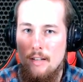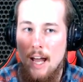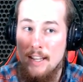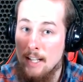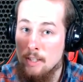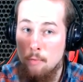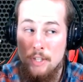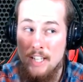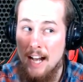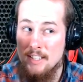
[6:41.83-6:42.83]
And that's if we
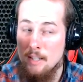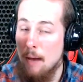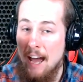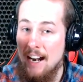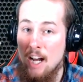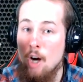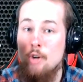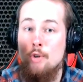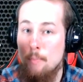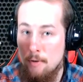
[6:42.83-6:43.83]
tax them at
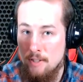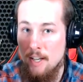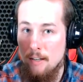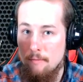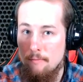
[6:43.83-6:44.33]
100%.